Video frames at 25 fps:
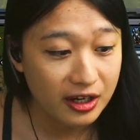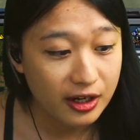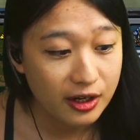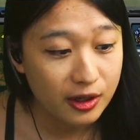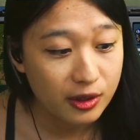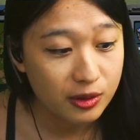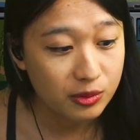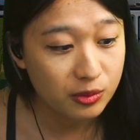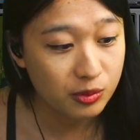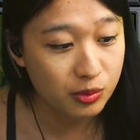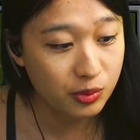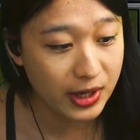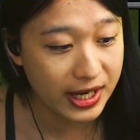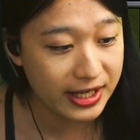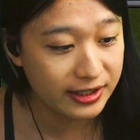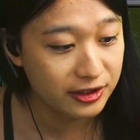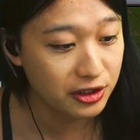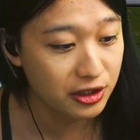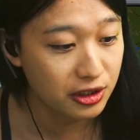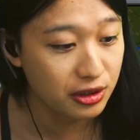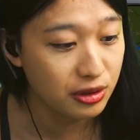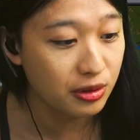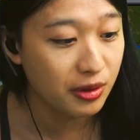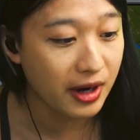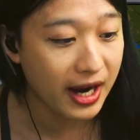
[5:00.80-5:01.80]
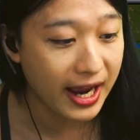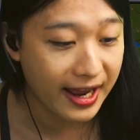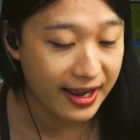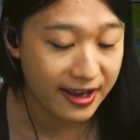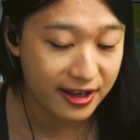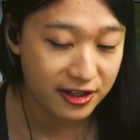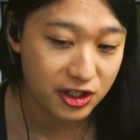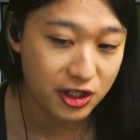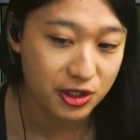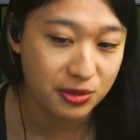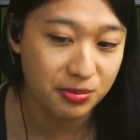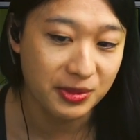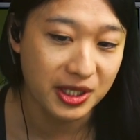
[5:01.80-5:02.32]
when you
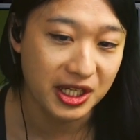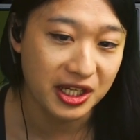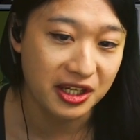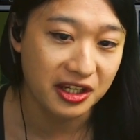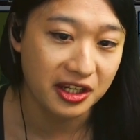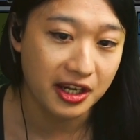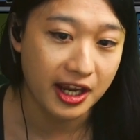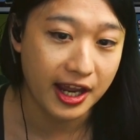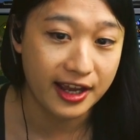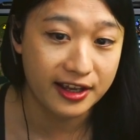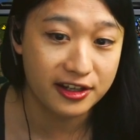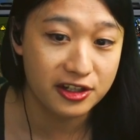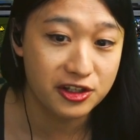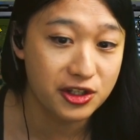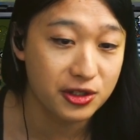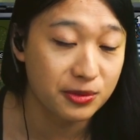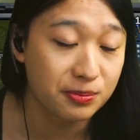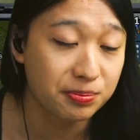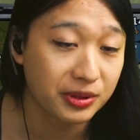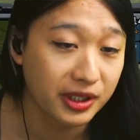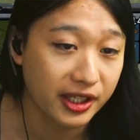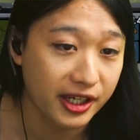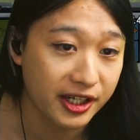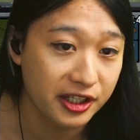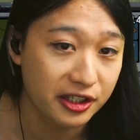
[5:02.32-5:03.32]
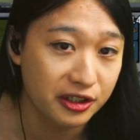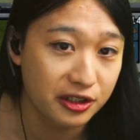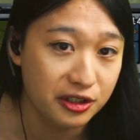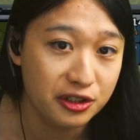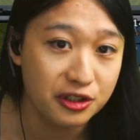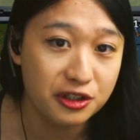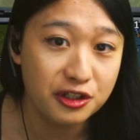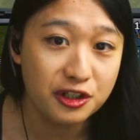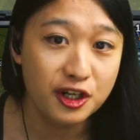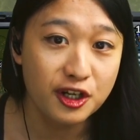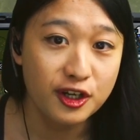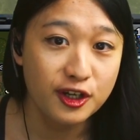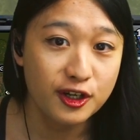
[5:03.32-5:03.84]
ask me as a player
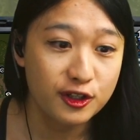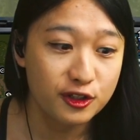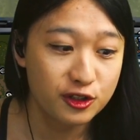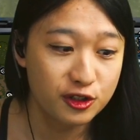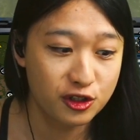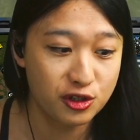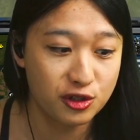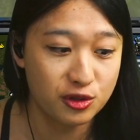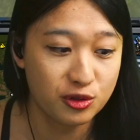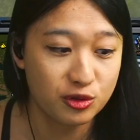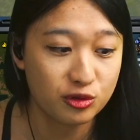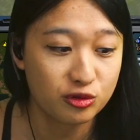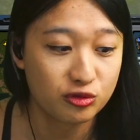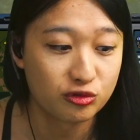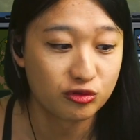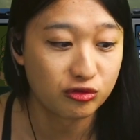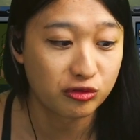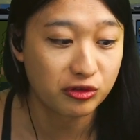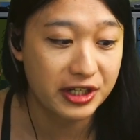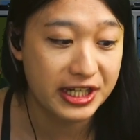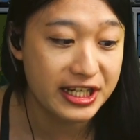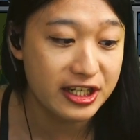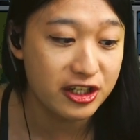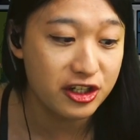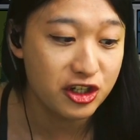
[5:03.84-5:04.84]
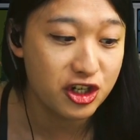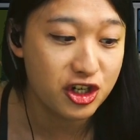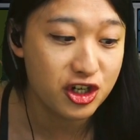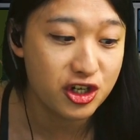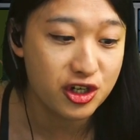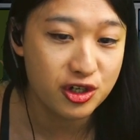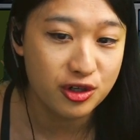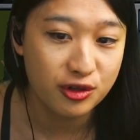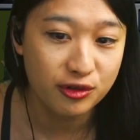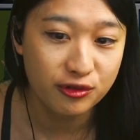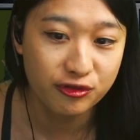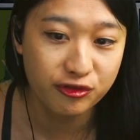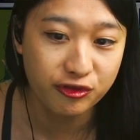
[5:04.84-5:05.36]
to reach
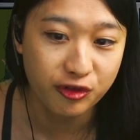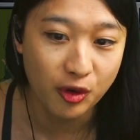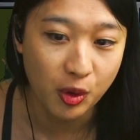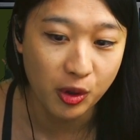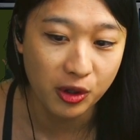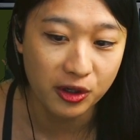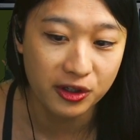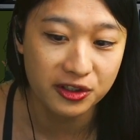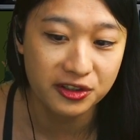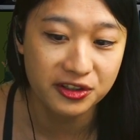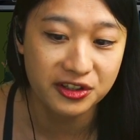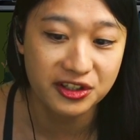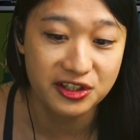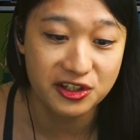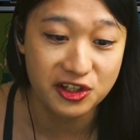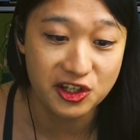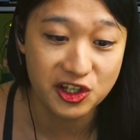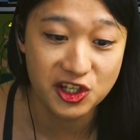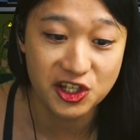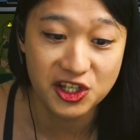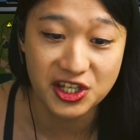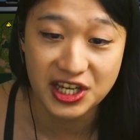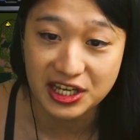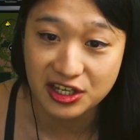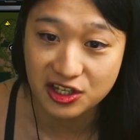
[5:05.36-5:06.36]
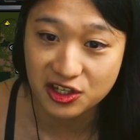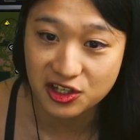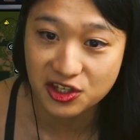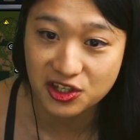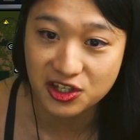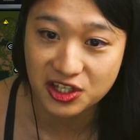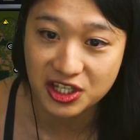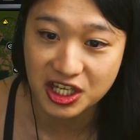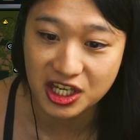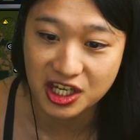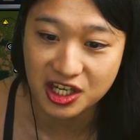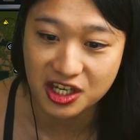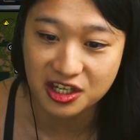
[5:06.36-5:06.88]
for the 6
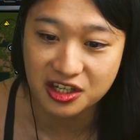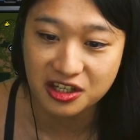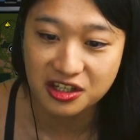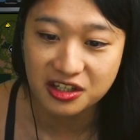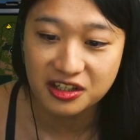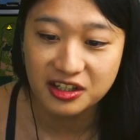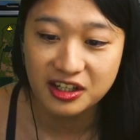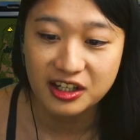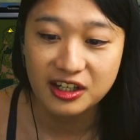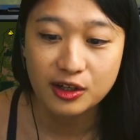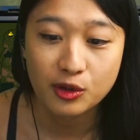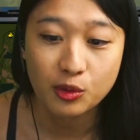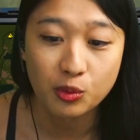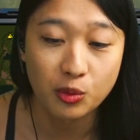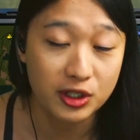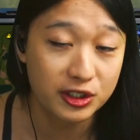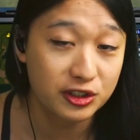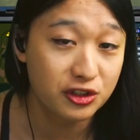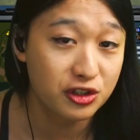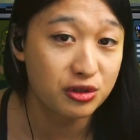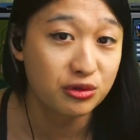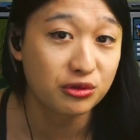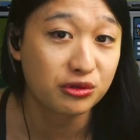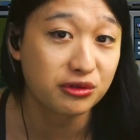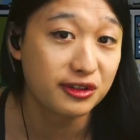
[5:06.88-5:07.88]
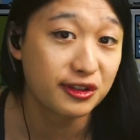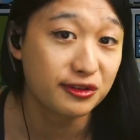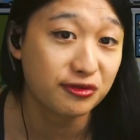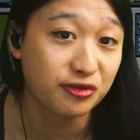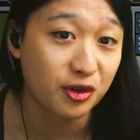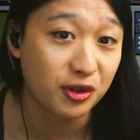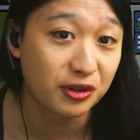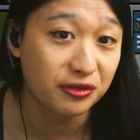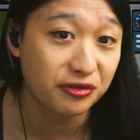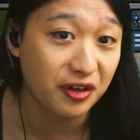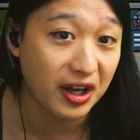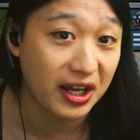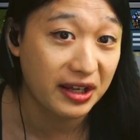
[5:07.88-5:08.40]
key, 1, 2, 3, 4,
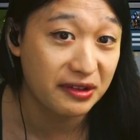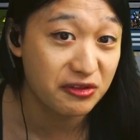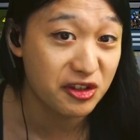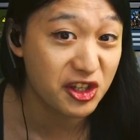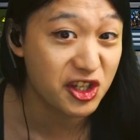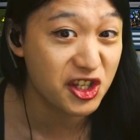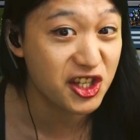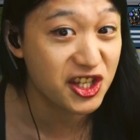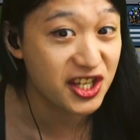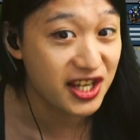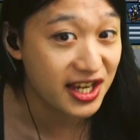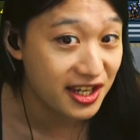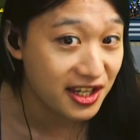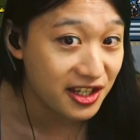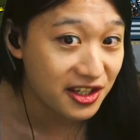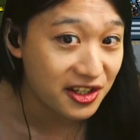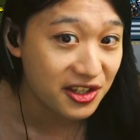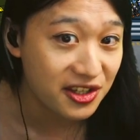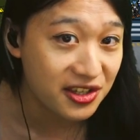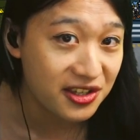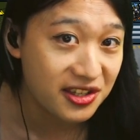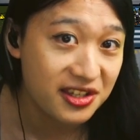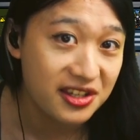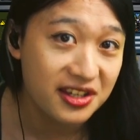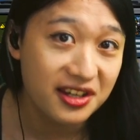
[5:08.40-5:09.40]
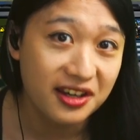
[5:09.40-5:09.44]
5, 6,